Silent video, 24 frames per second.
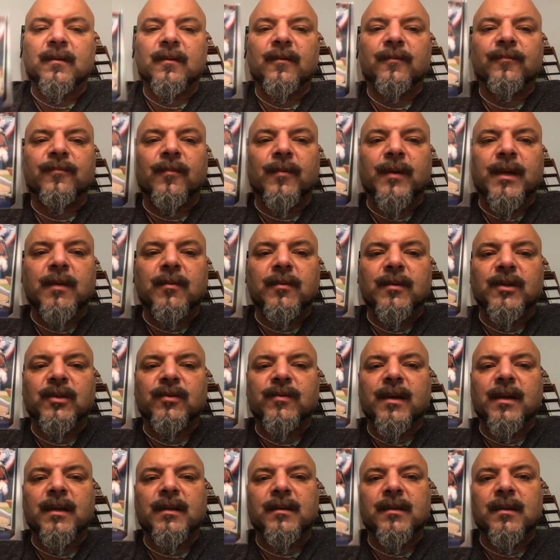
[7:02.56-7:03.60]
for when he was
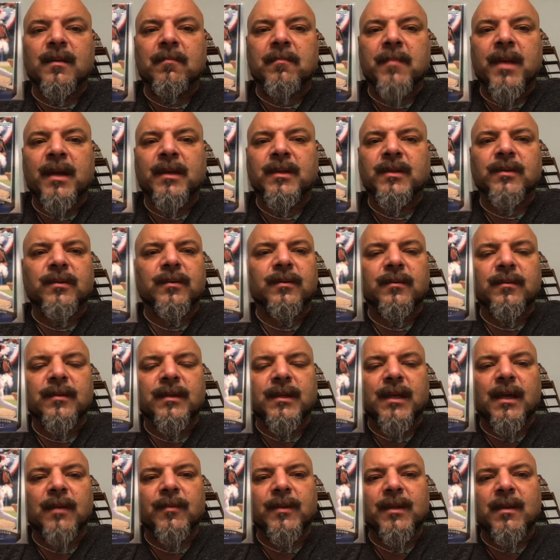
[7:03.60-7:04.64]
traded to the Mets or
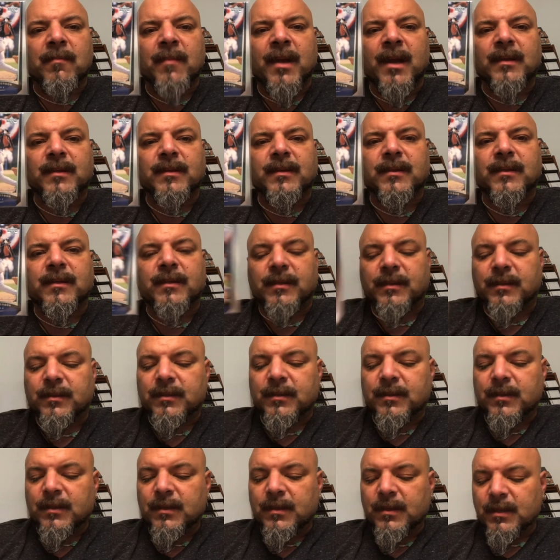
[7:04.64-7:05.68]
signed with the Mets.
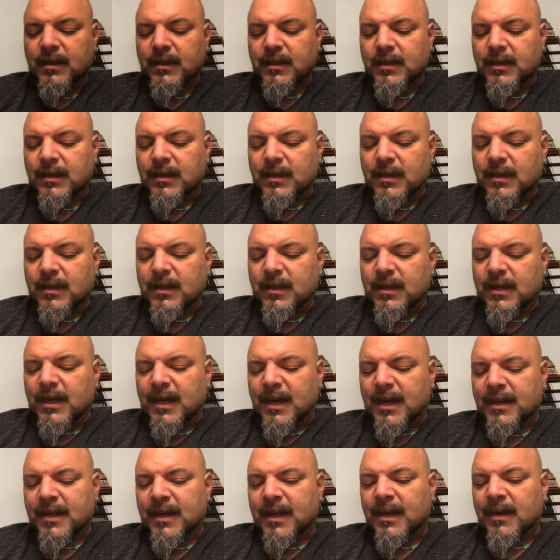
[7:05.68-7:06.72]

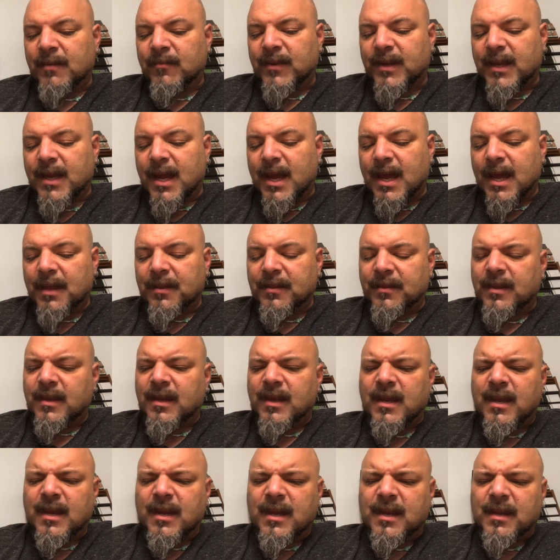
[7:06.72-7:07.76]
And then we got
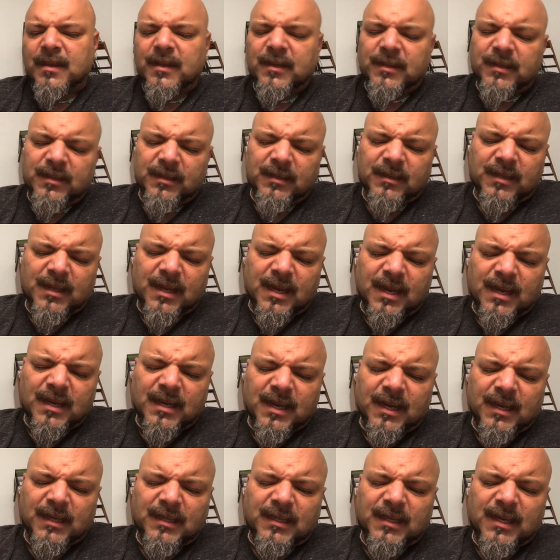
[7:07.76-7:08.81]
the, this is the
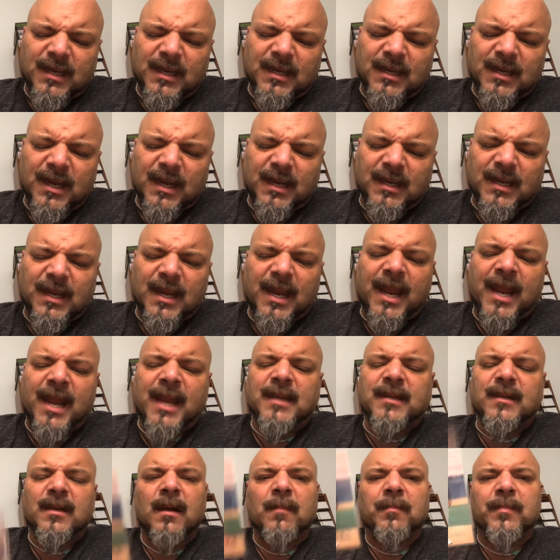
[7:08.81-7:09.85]

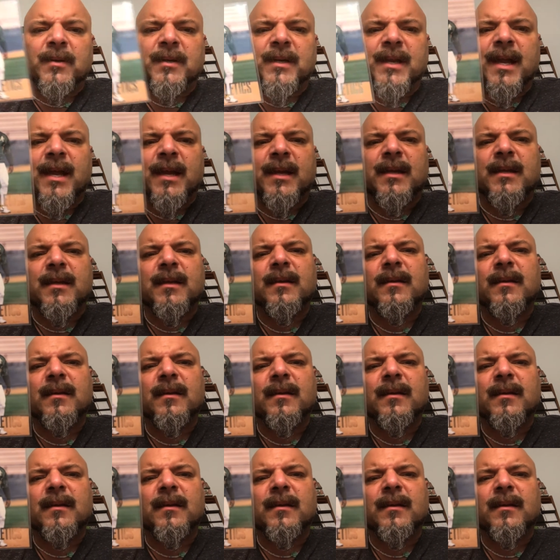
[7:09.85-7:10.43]
1998 Upper Deck.